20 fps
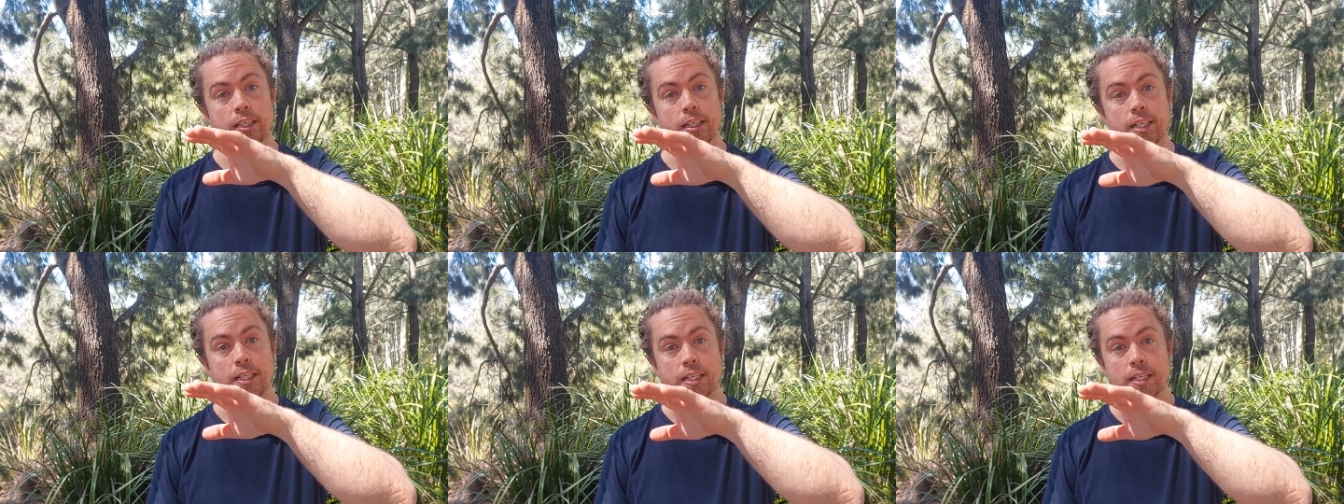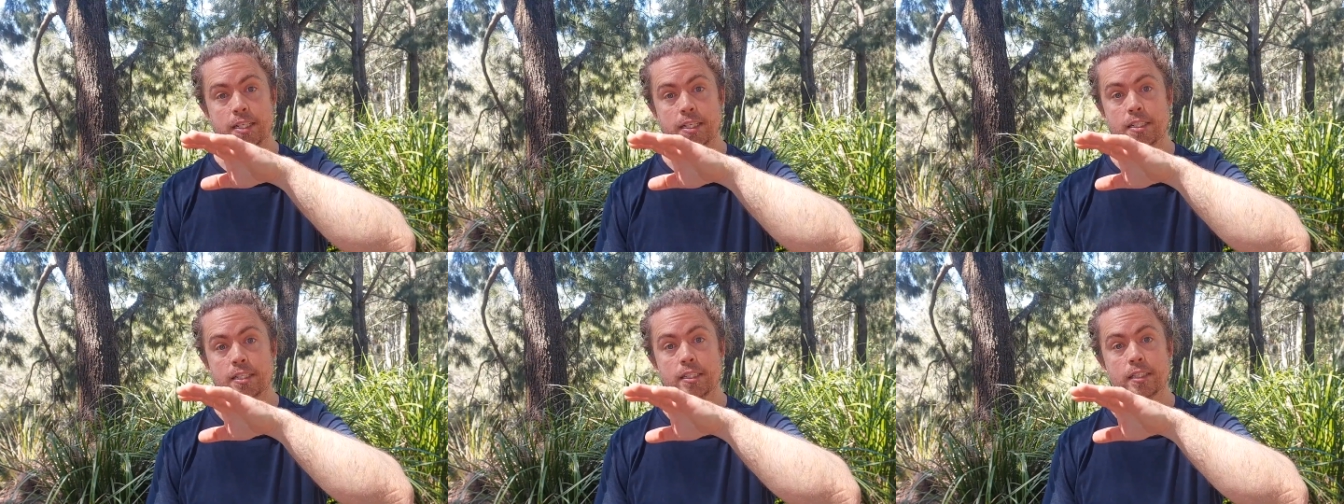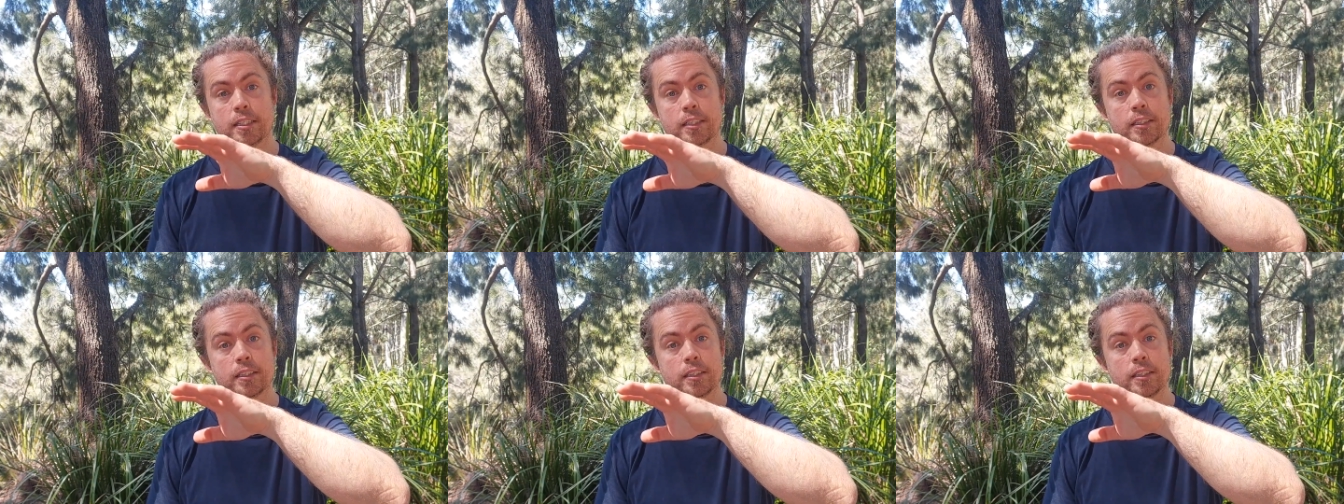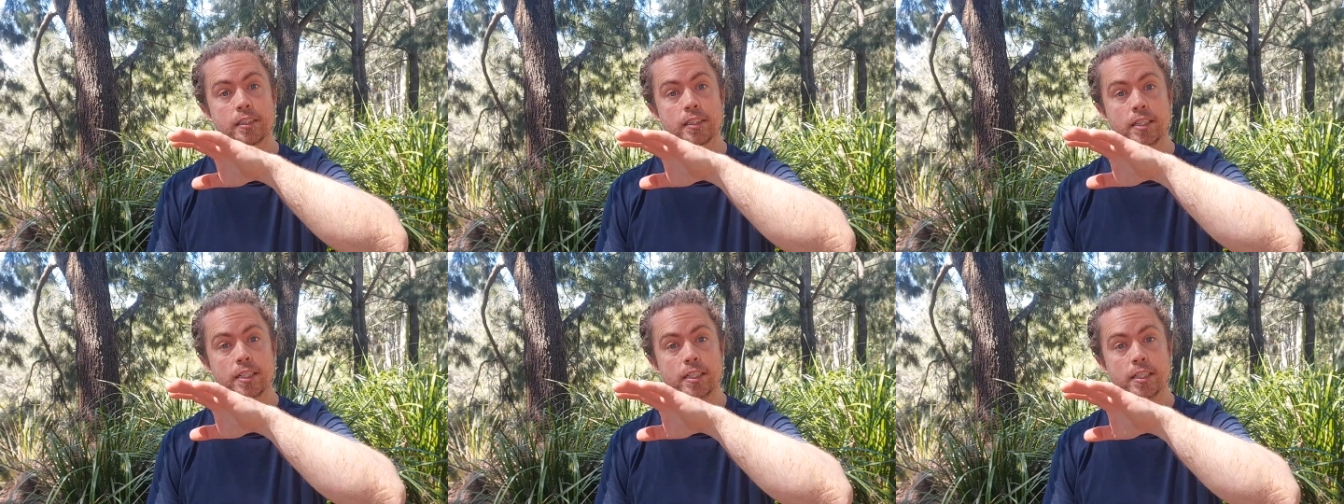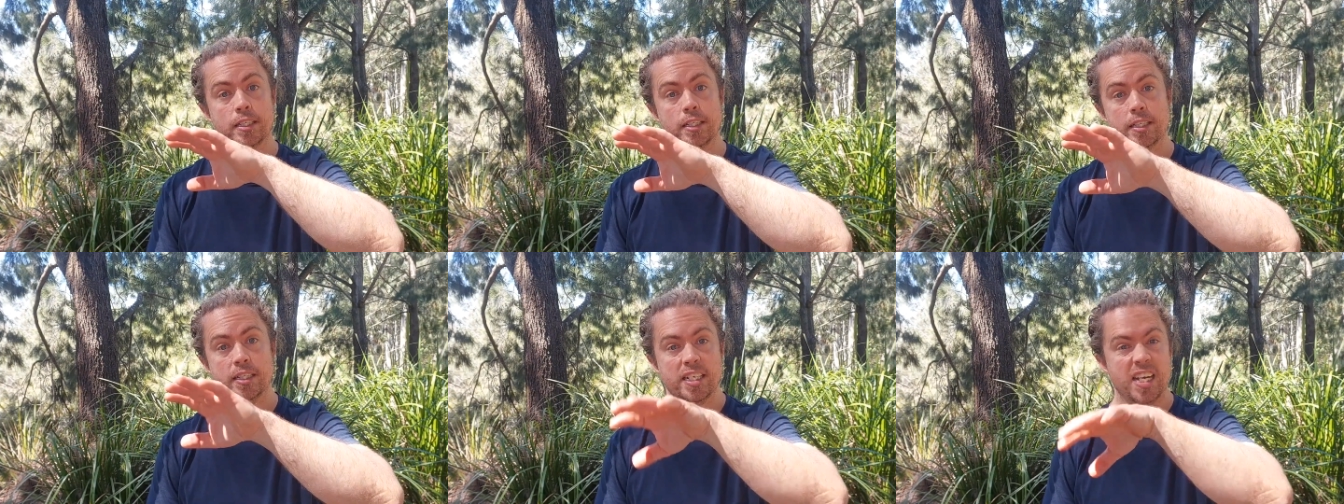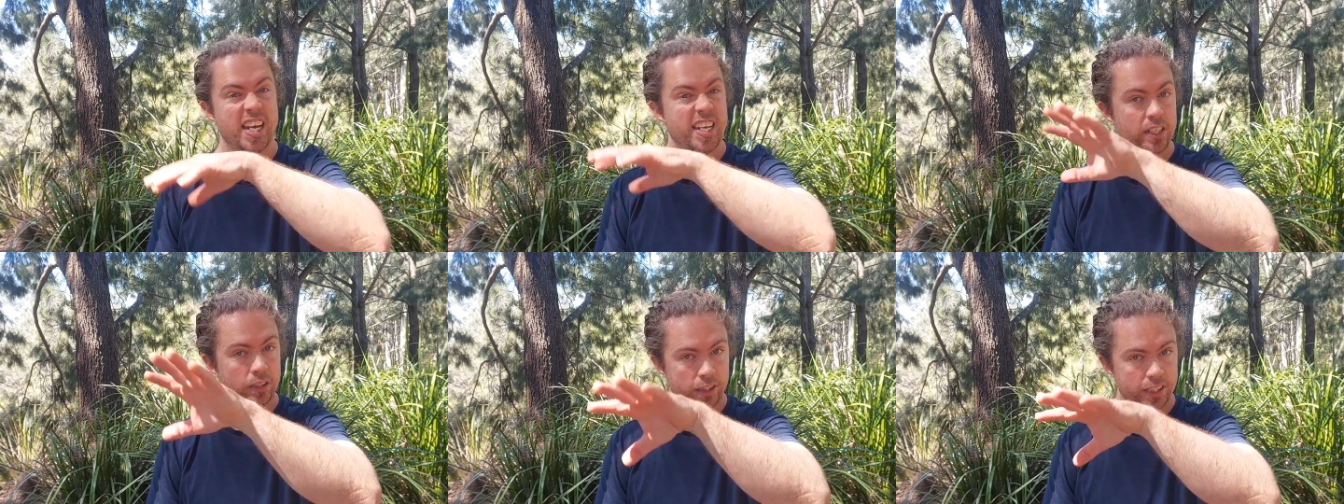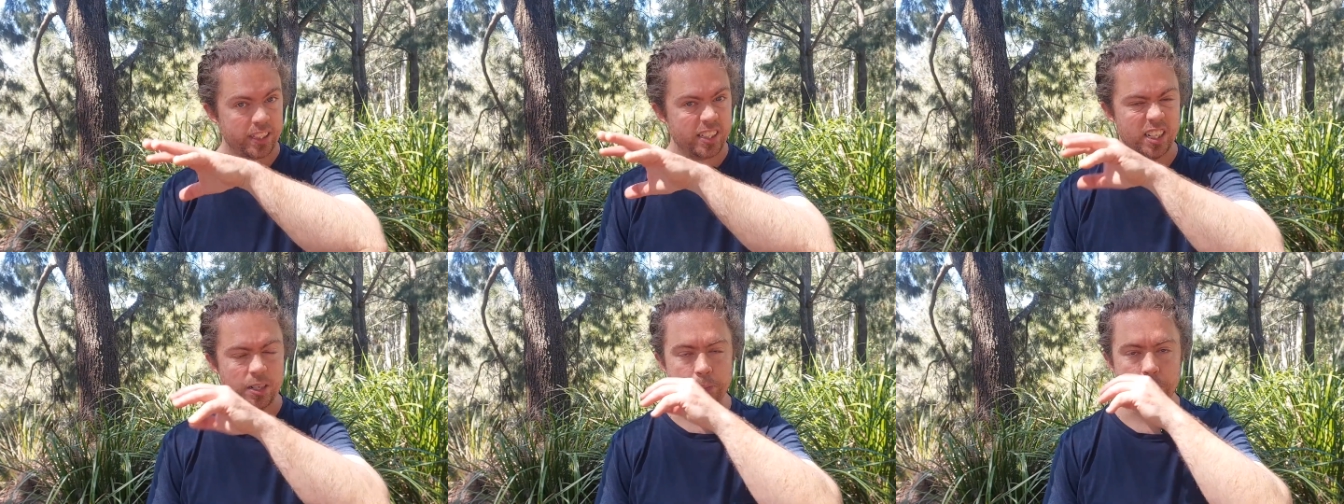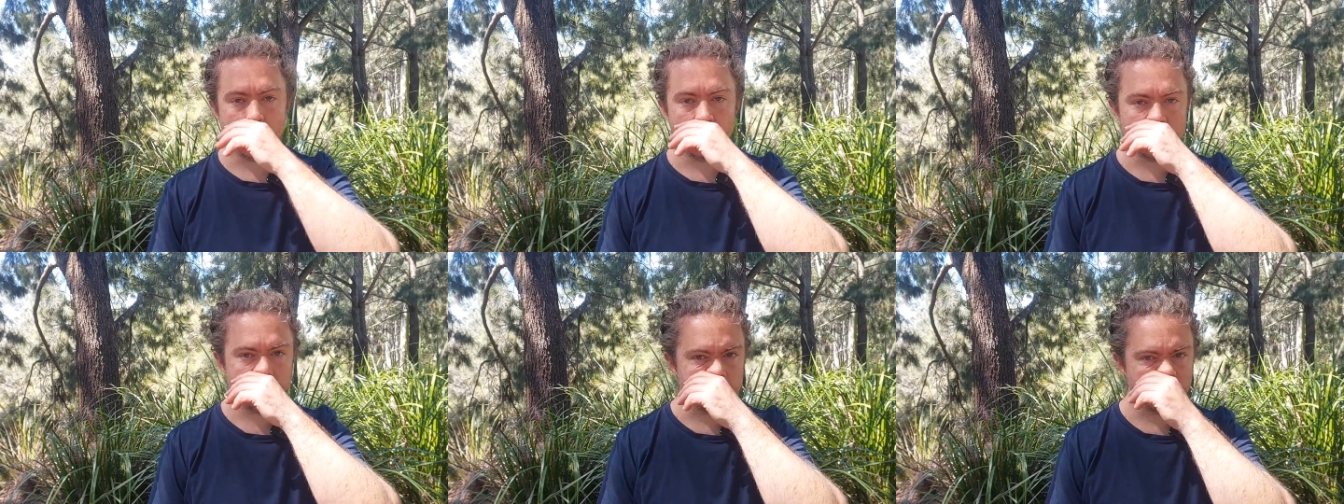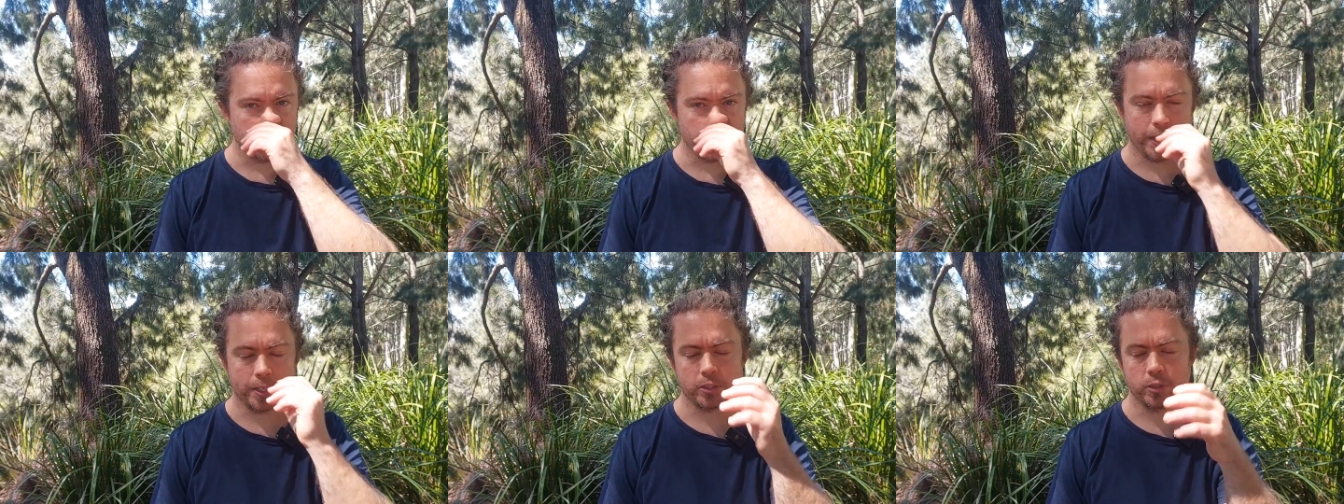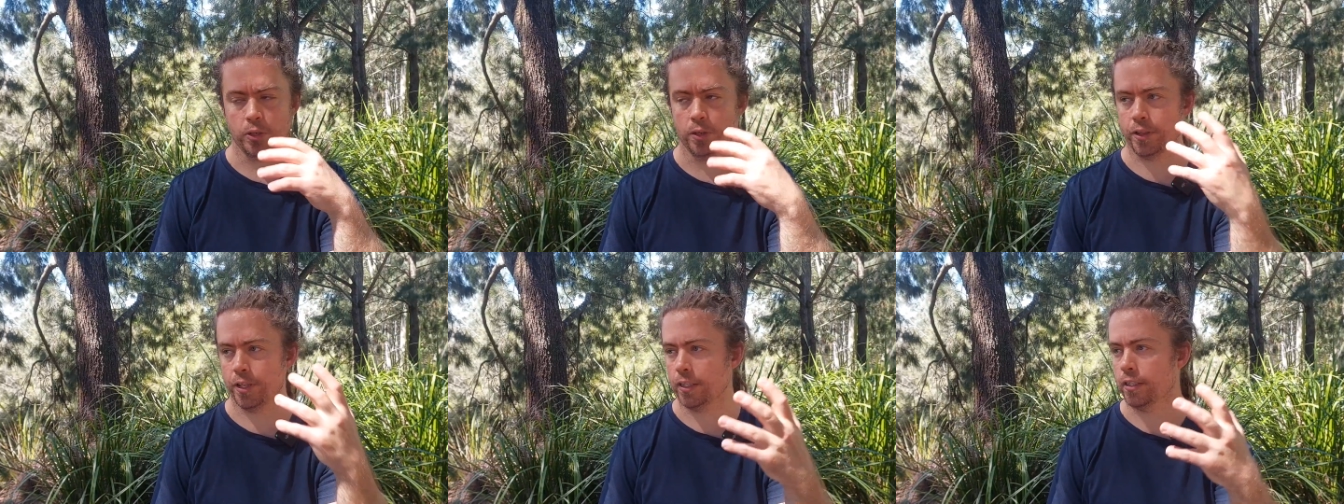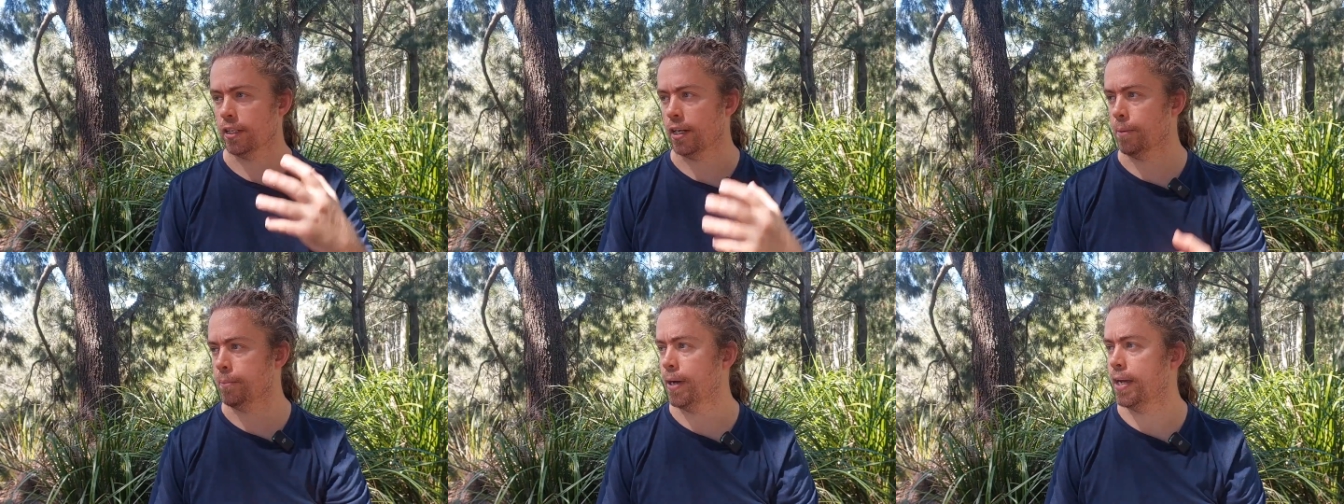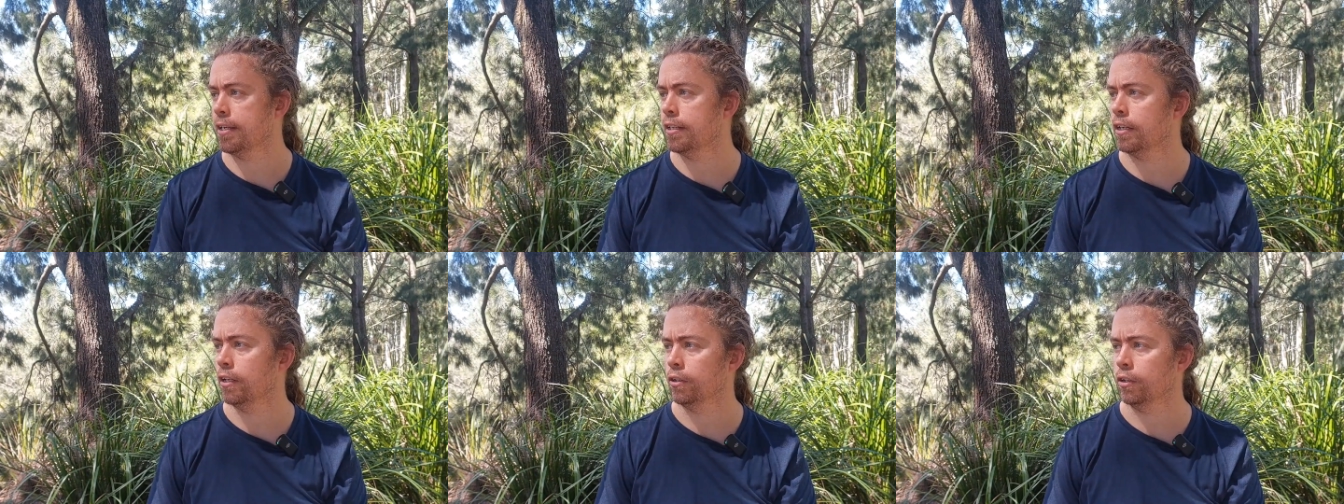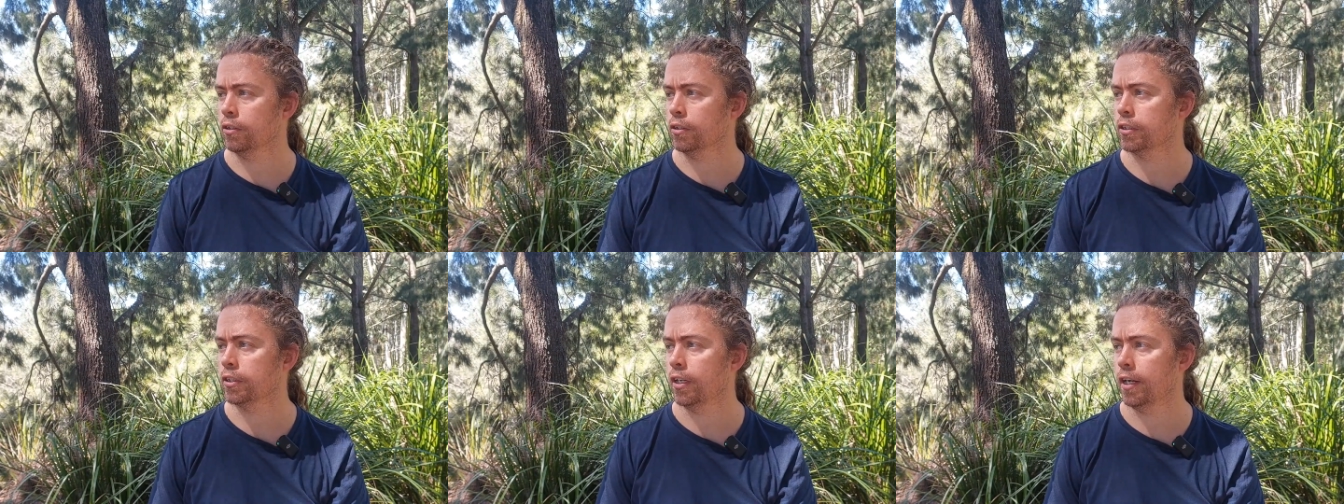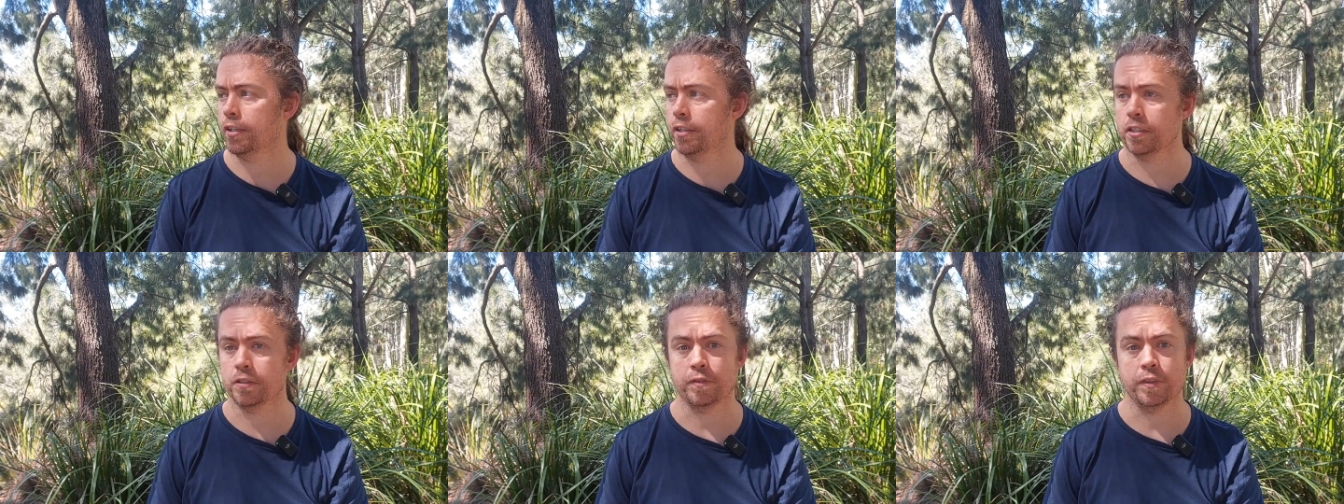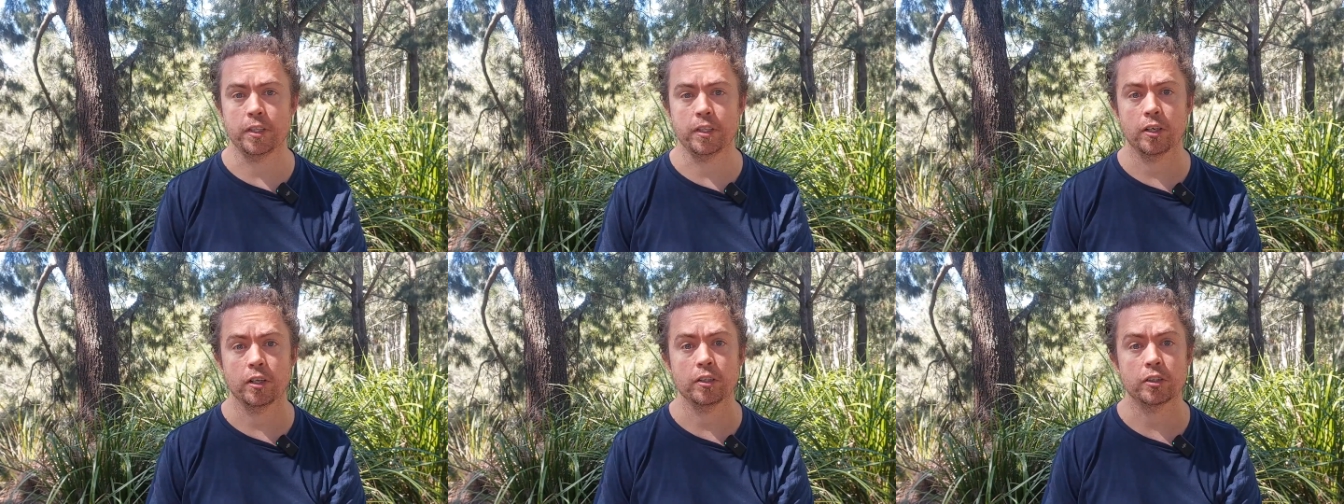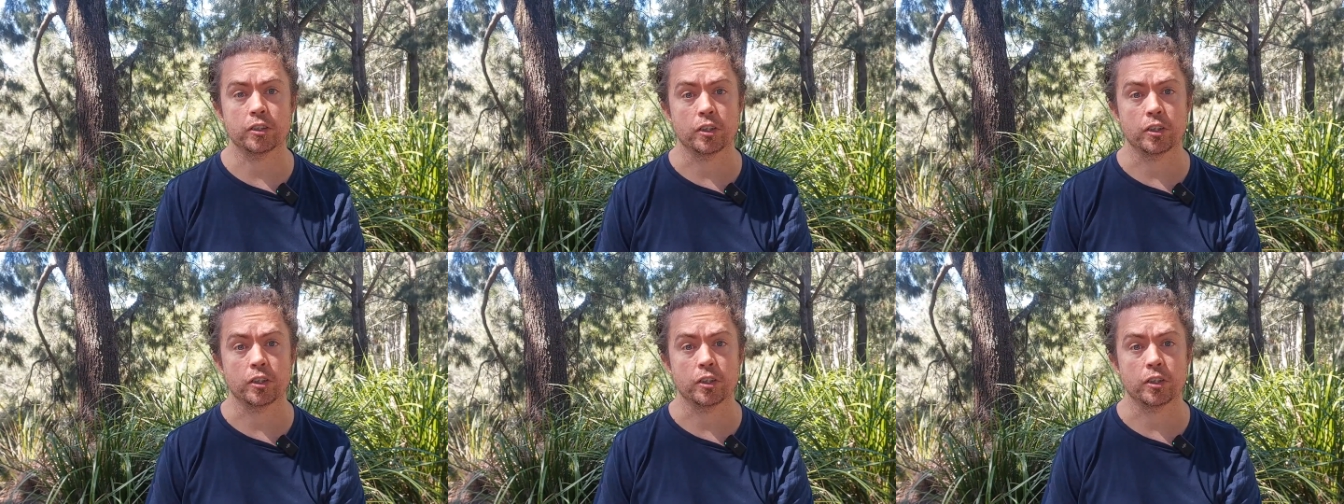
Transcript: in any LinkedIn posts or that sort of thing that I make alongside this video,